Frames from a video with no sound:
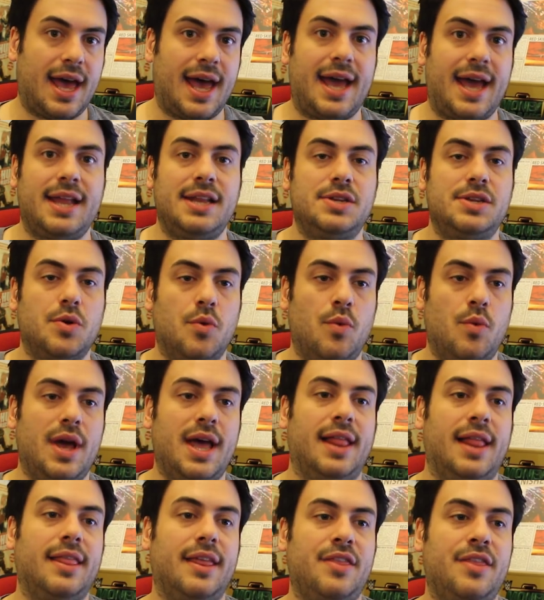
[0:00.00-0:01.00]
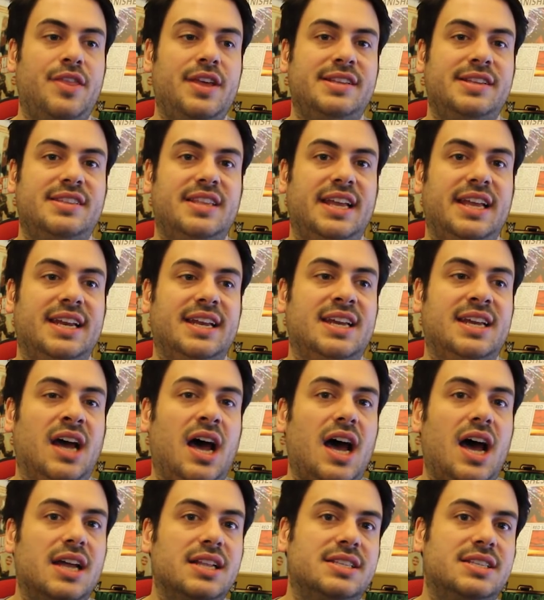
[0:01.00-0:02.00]
And well, this then
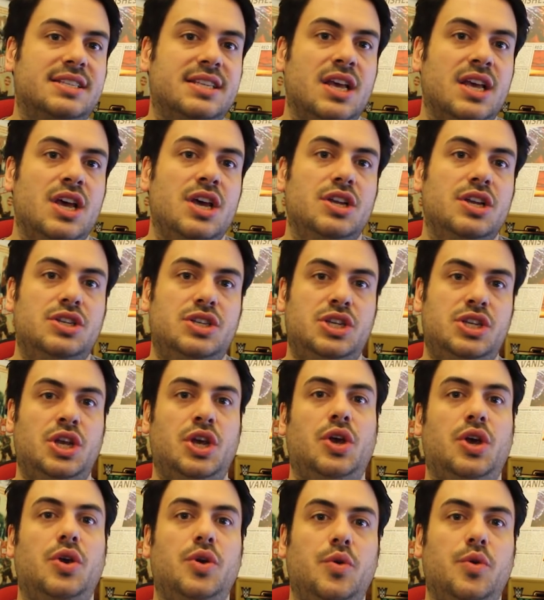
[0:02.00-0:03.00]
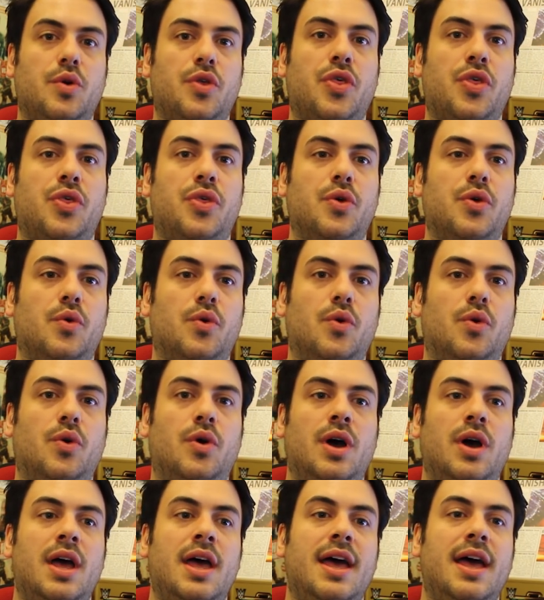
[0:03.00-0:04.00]
cuts to
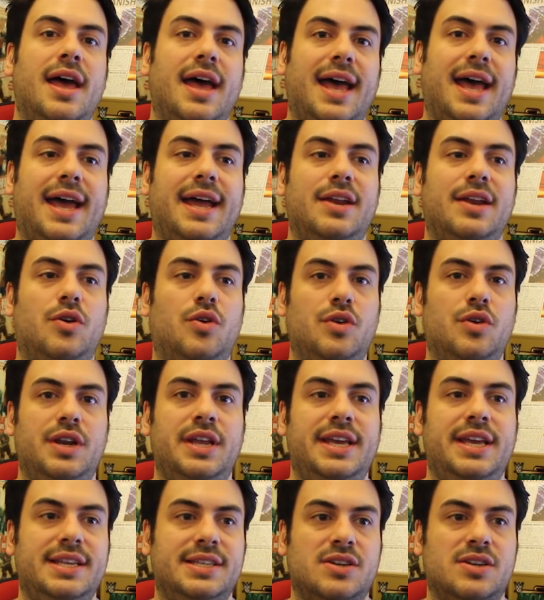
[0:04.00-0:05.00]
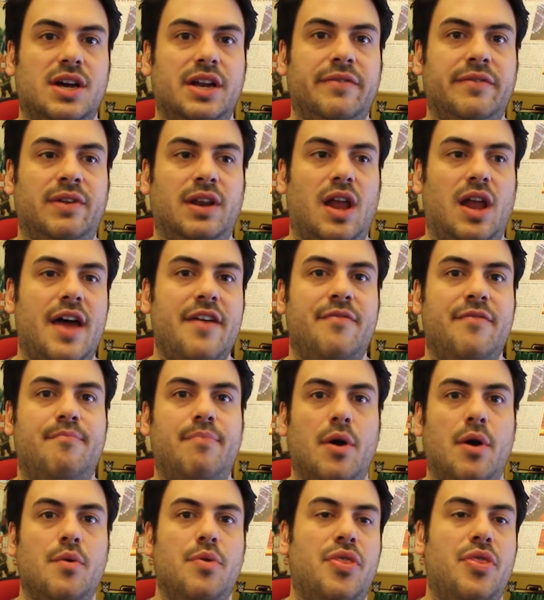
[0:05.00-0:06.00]
Thor and on his kind of
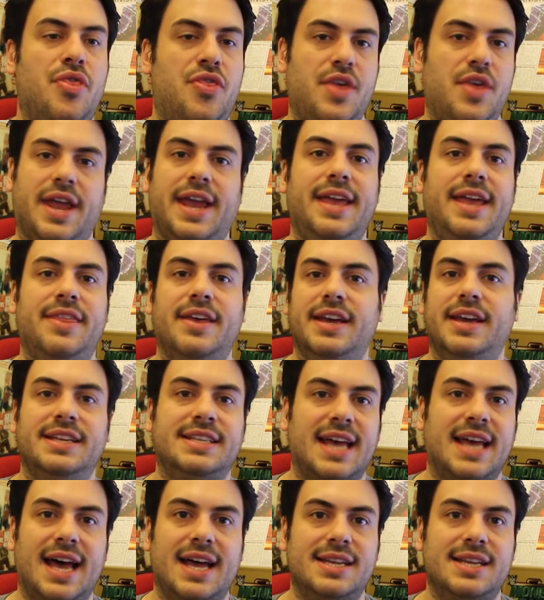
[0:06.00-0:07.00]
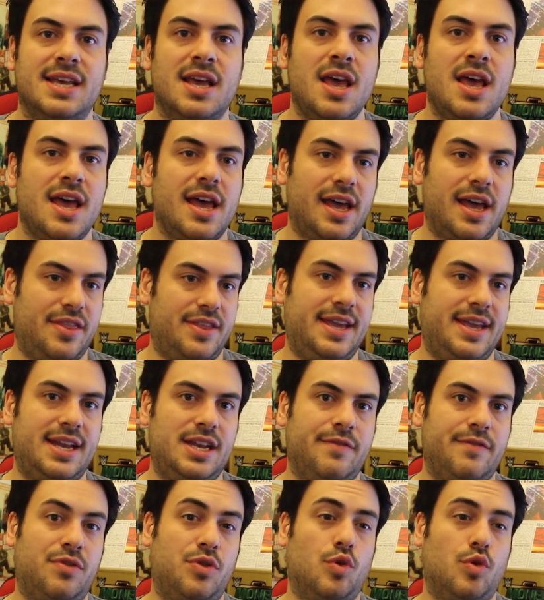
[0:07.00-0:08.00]
lifeboat thingy that he's had at the
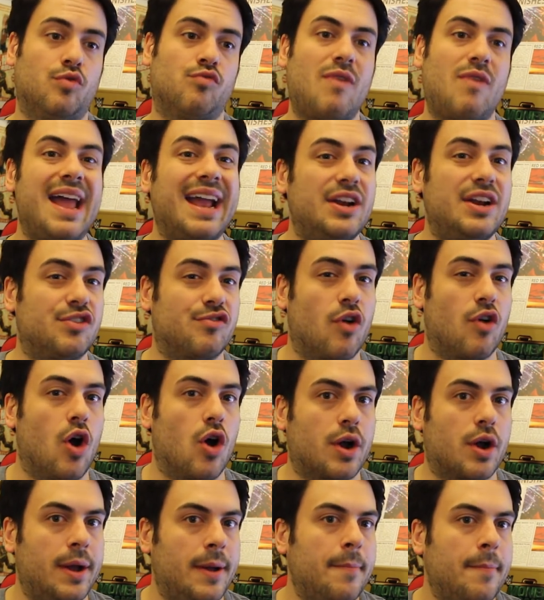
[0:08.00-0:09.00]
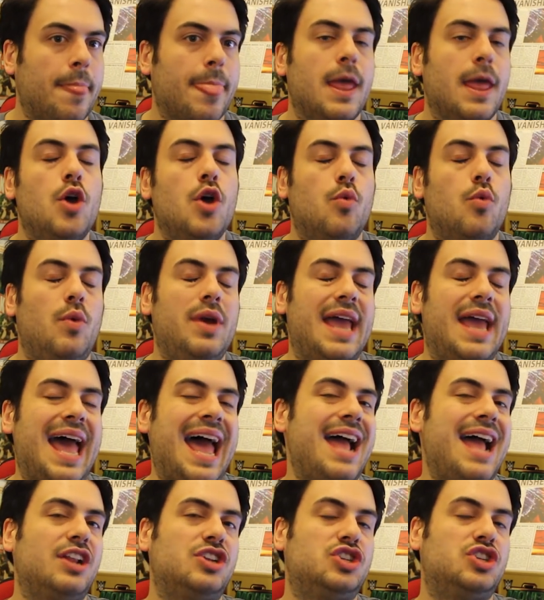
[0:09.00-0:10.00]
end of Thor Ragnarok, we
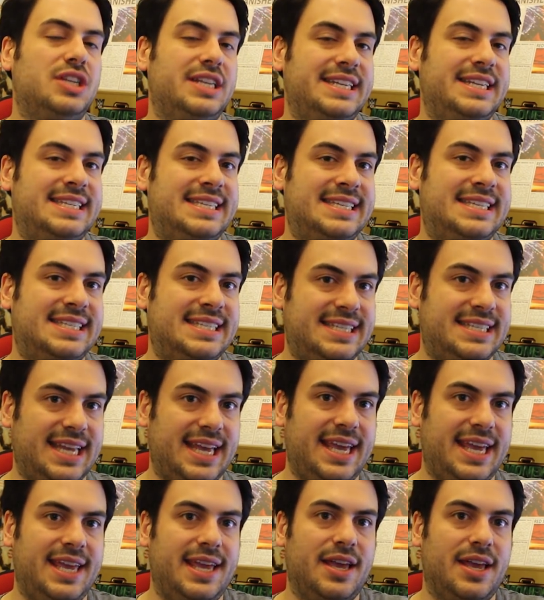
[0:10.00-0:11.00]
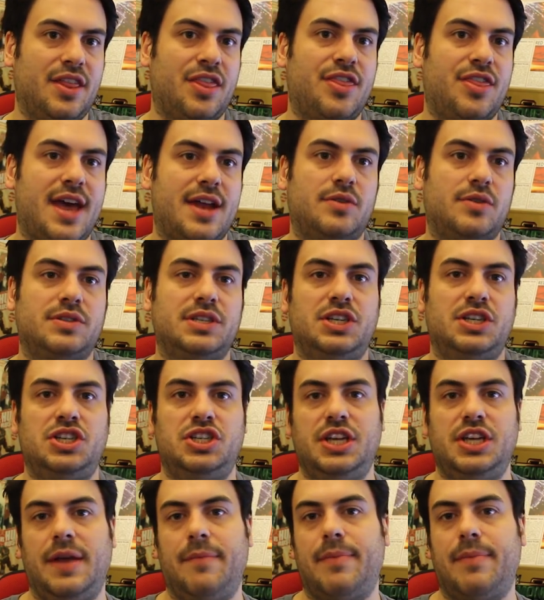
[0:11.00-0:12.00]
actually see Thanos'
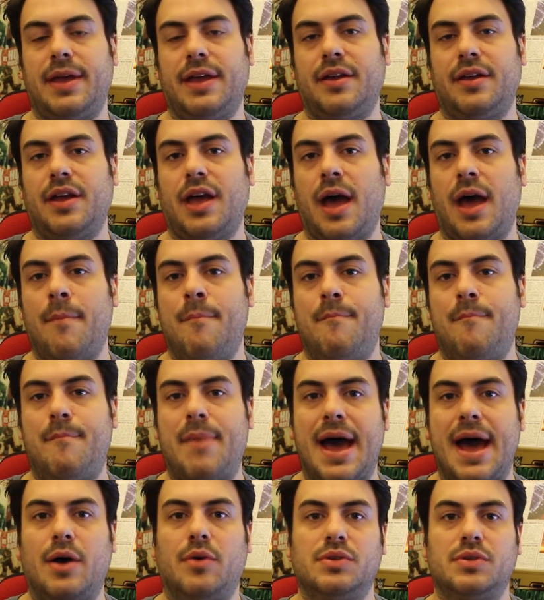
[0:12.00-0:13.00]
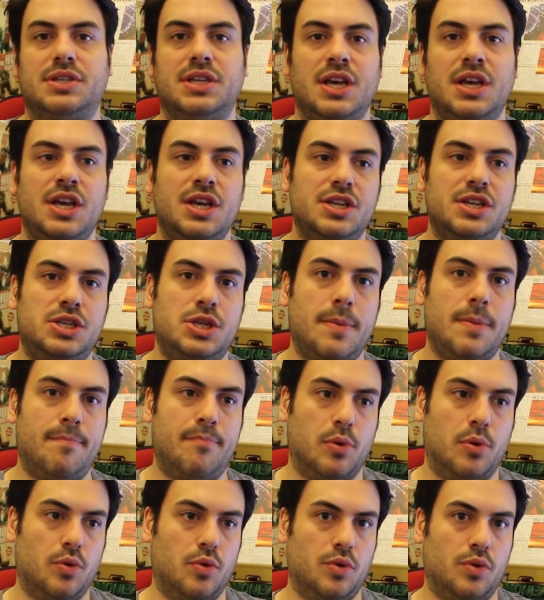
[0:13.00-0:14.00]
ship about to
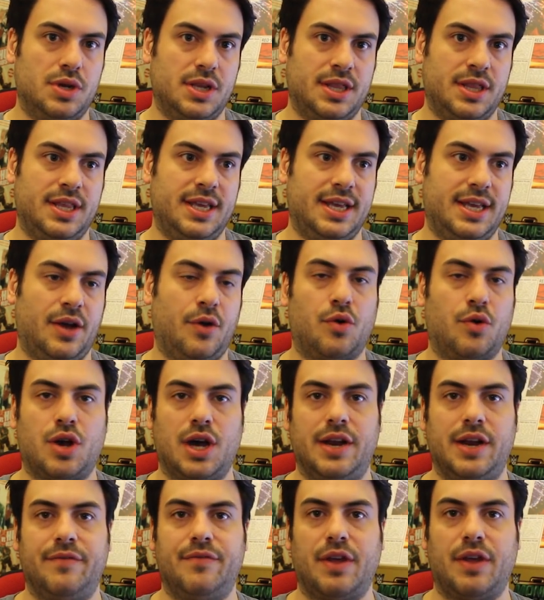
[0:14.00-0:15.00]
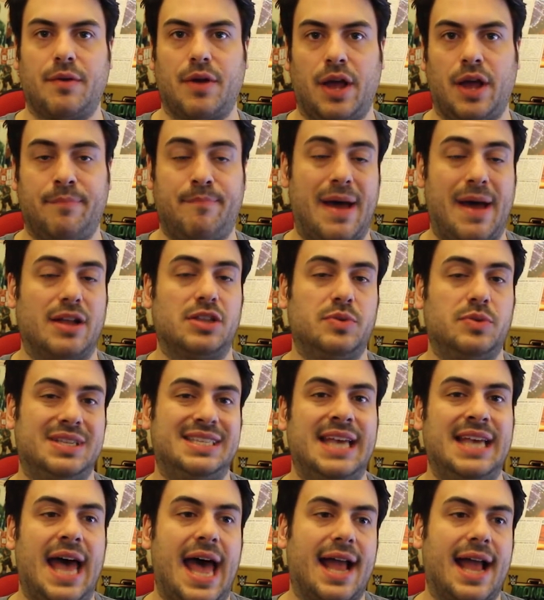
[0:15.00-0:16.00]
board the or kind of like about to
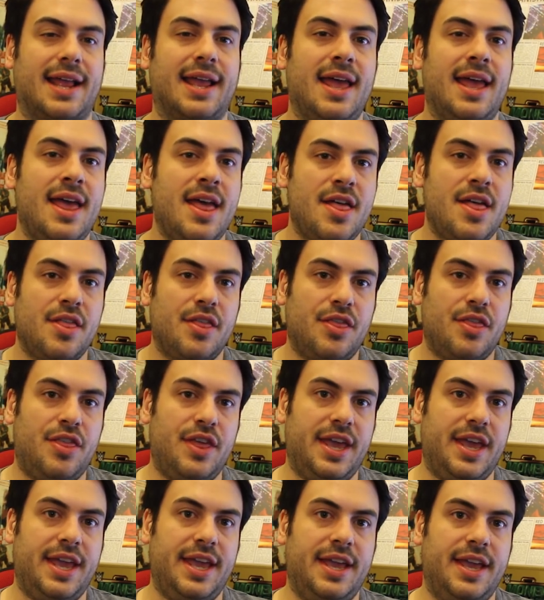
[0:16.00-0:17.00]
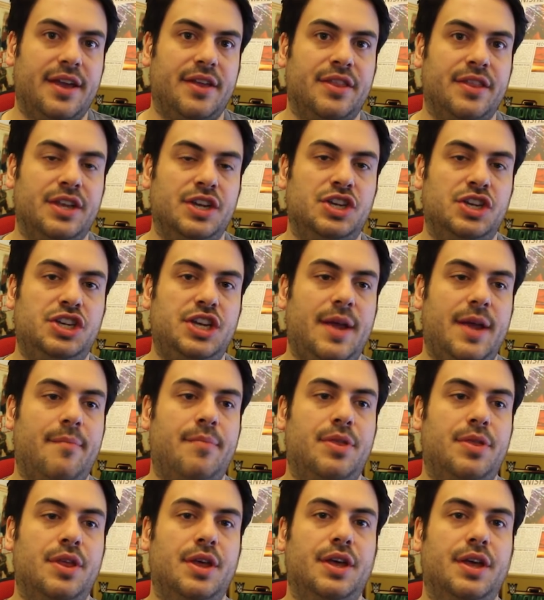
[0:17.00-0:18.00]
attack the the
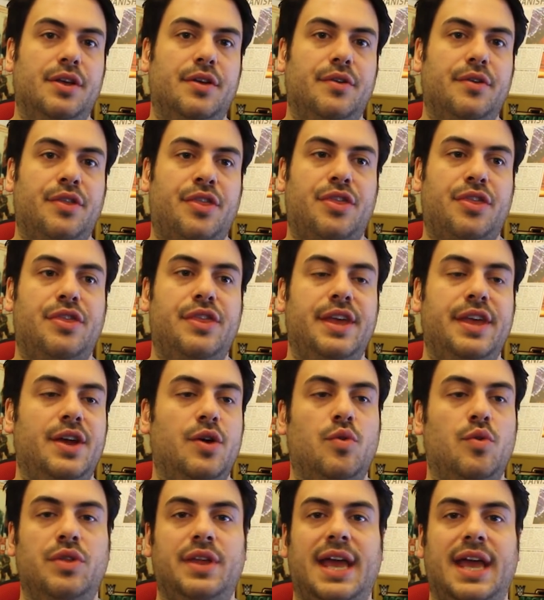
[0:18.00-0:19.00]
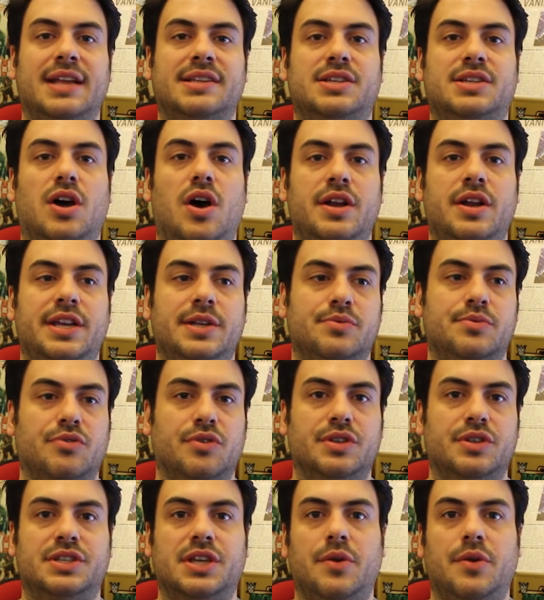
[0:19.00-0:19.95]
ship that the all the Asgardians were on.